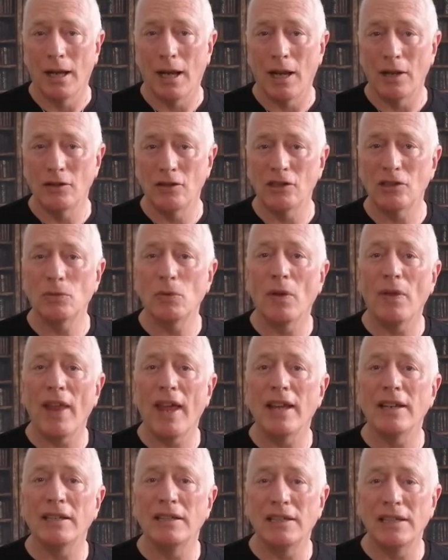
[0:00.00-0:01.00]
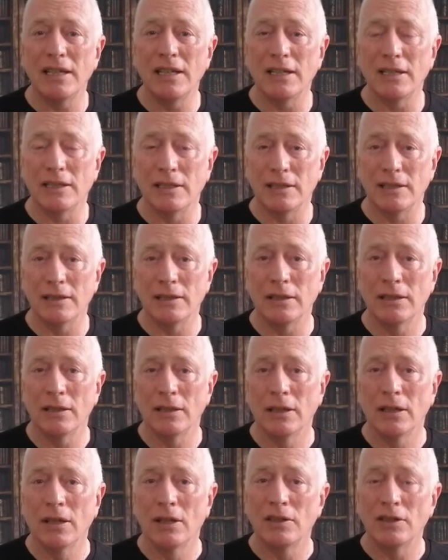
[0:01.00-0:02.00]
And just what that did
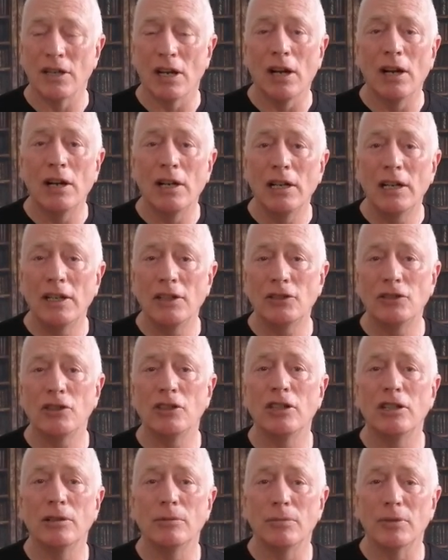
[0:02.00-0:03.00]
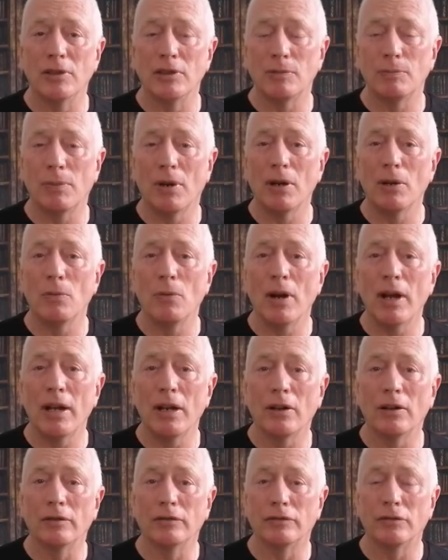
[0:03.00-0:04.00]
to earliest humans by way
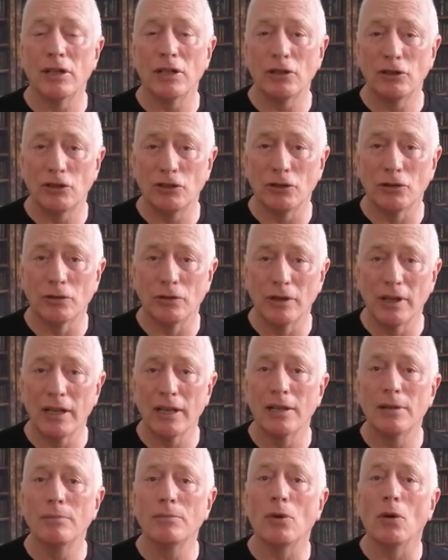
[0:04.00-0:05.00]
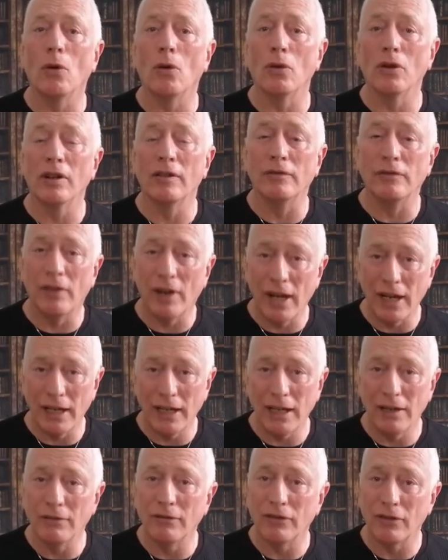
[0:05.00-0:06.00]
of reassuring them or conveying
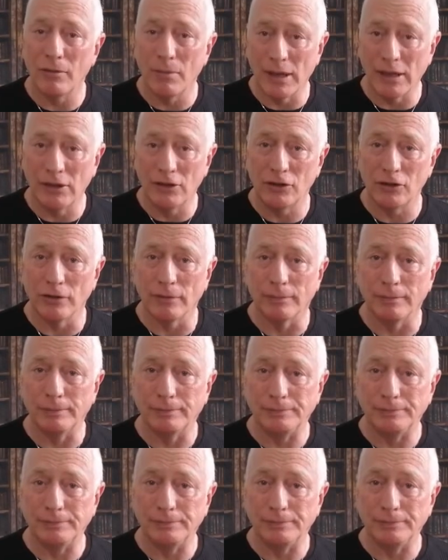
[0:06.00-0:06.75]
information.